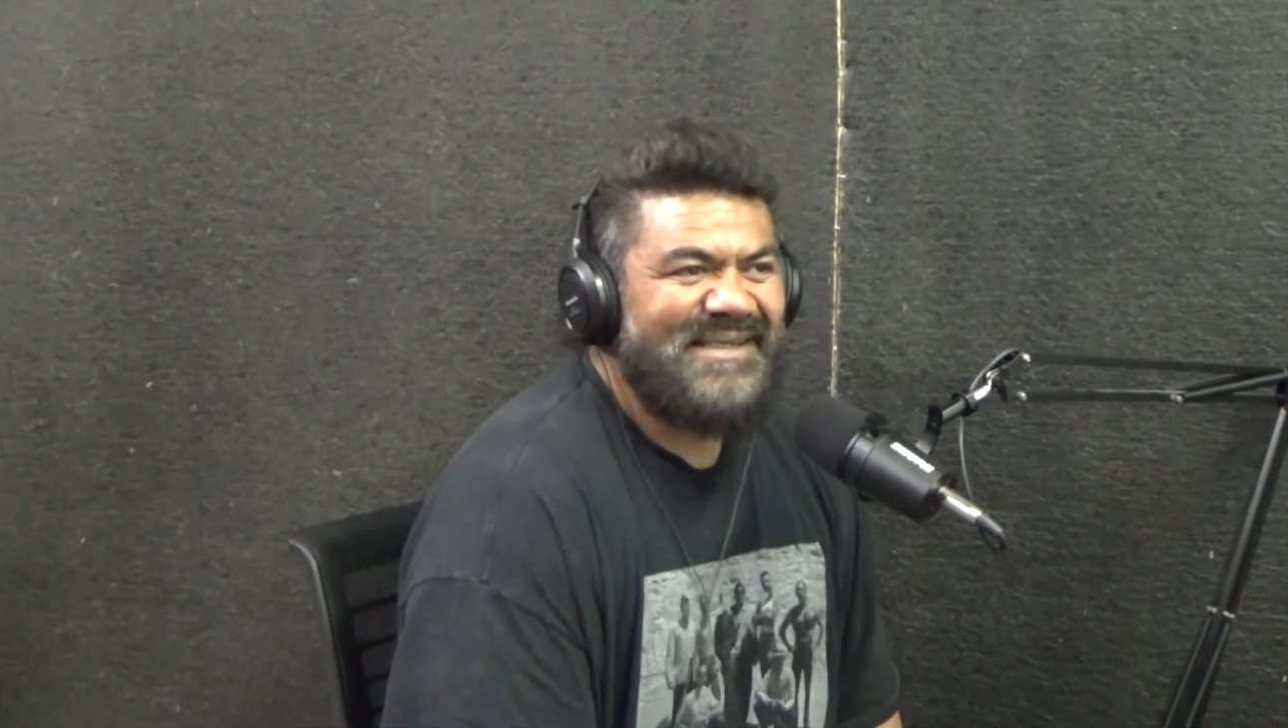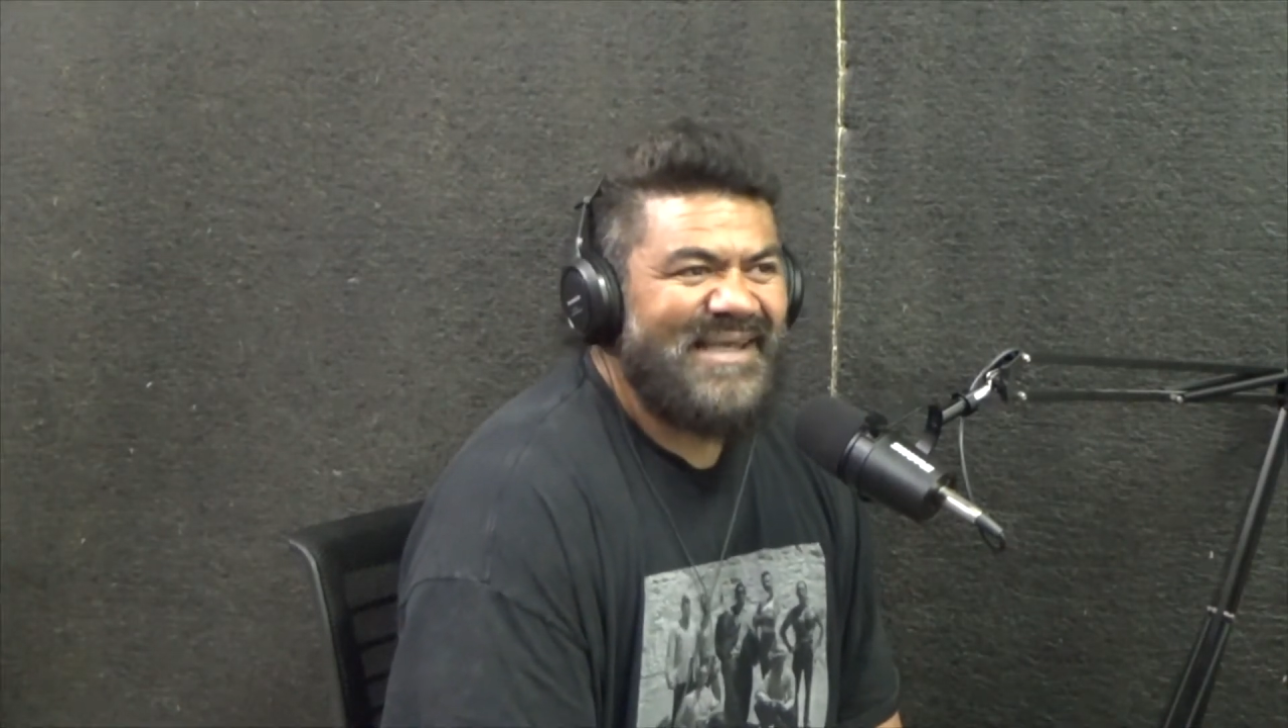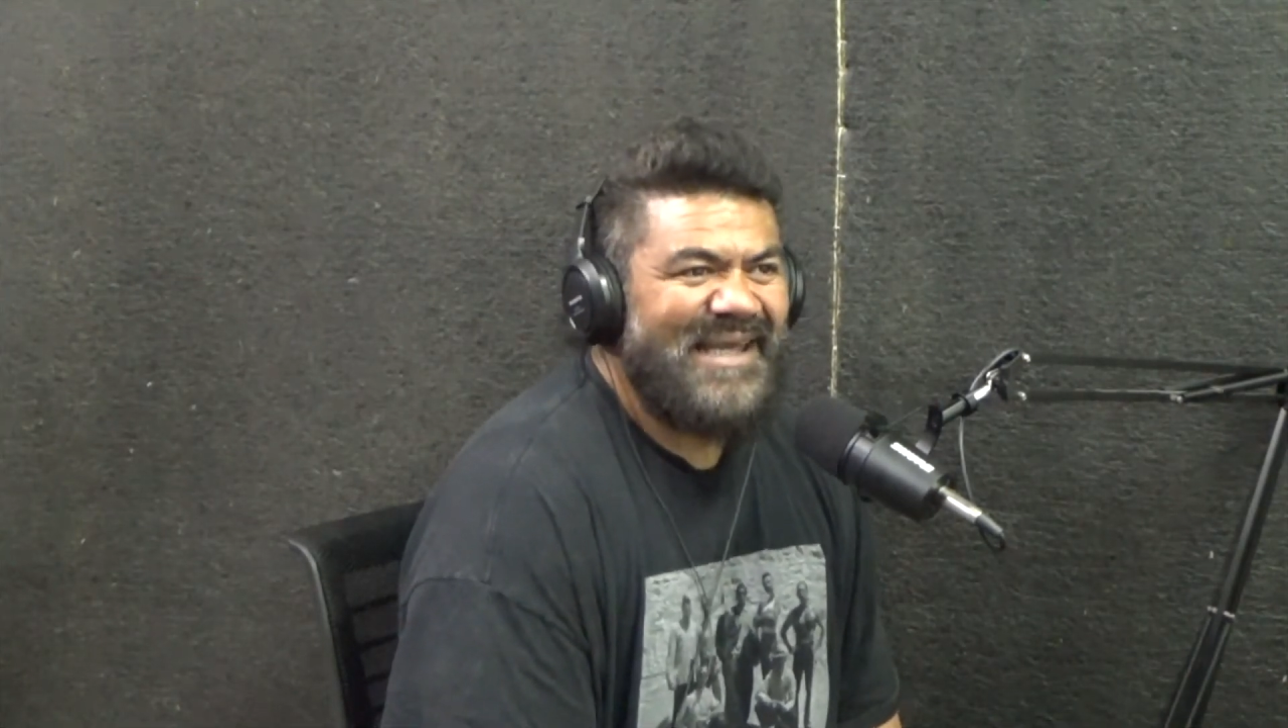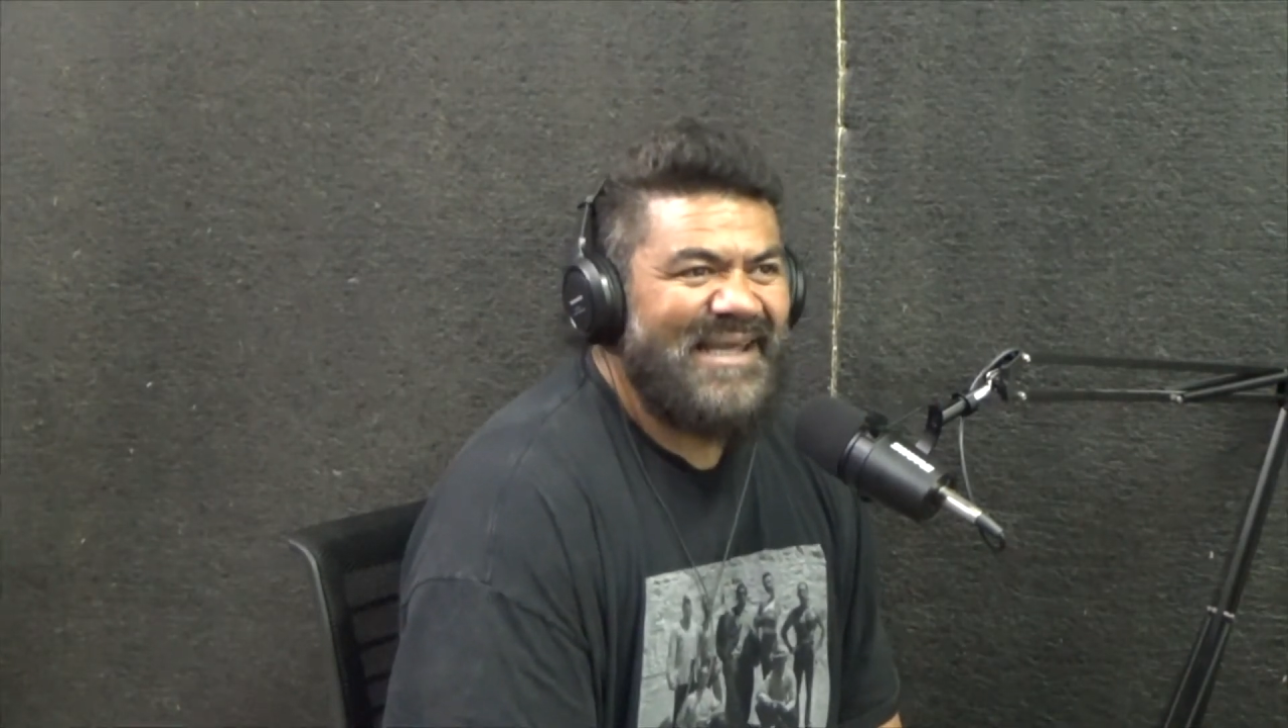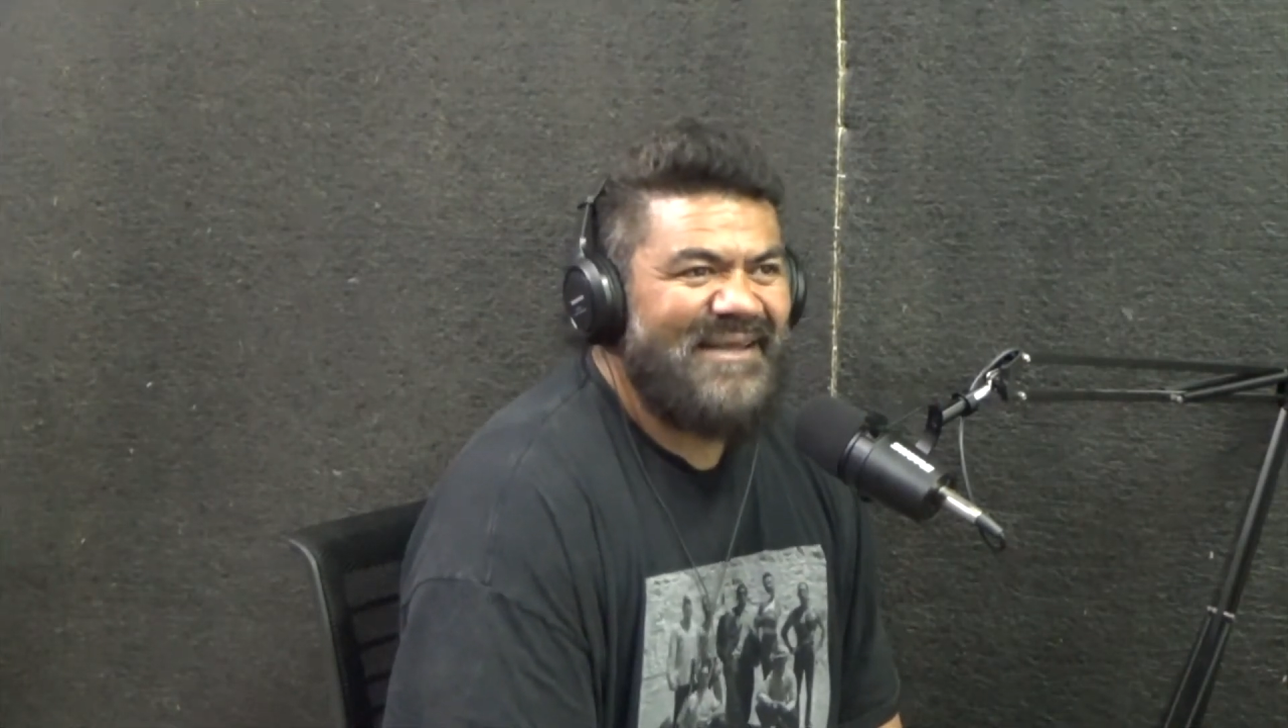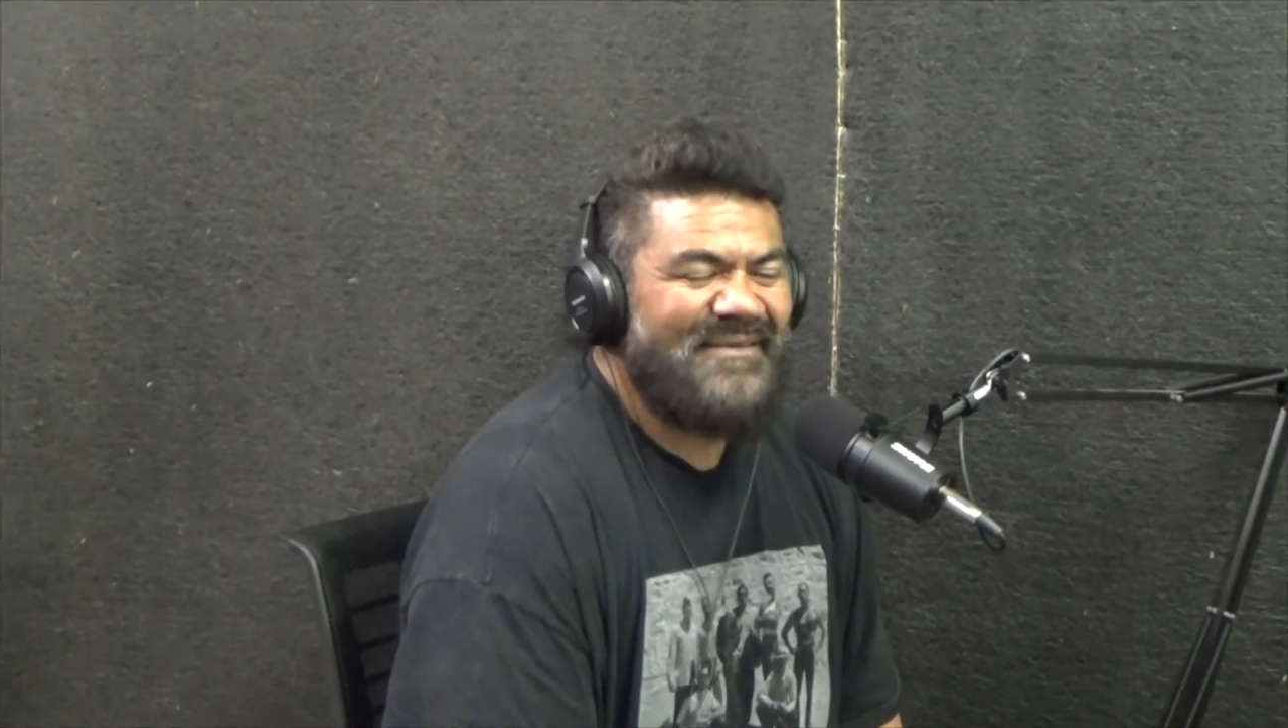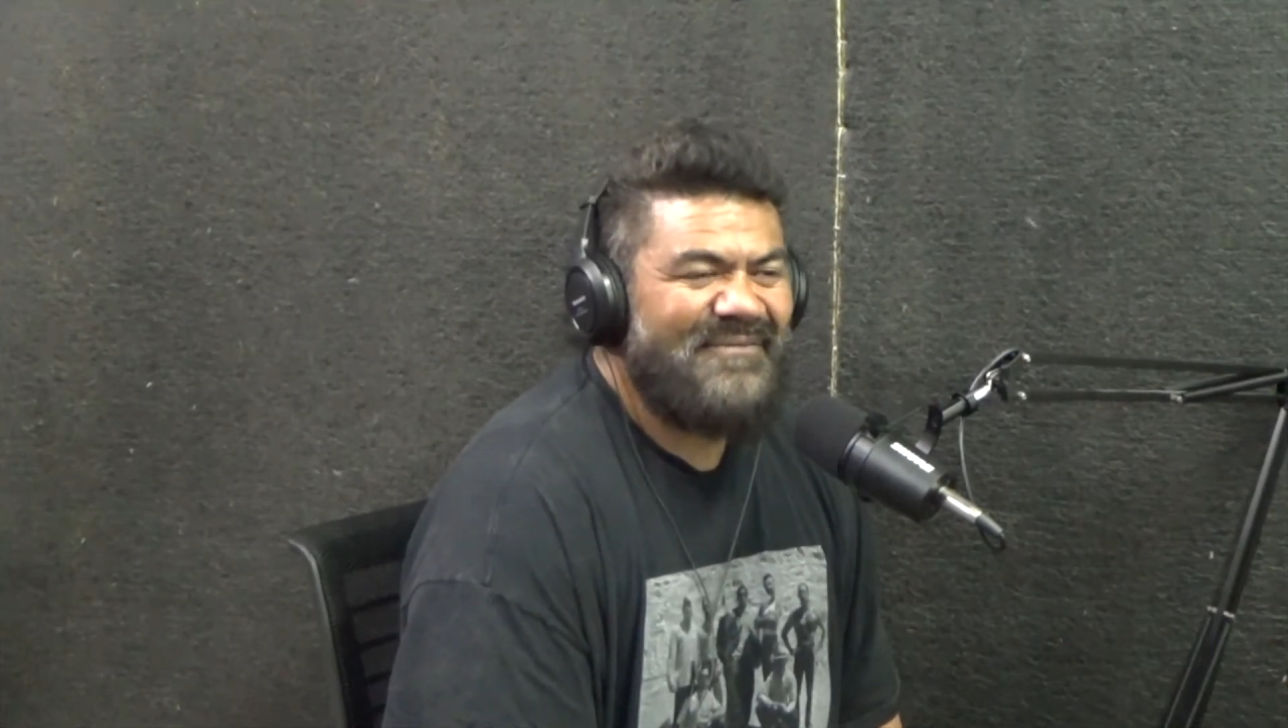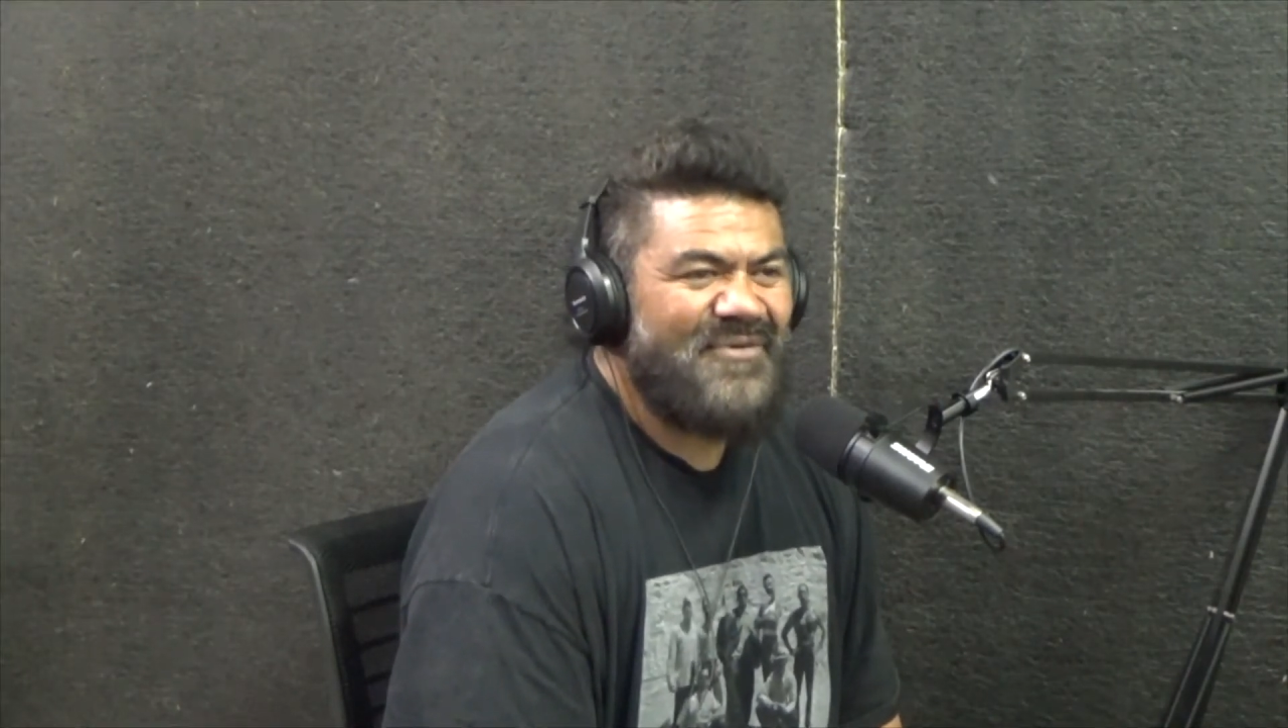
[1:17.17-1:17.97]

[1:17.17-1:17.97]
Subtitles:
and for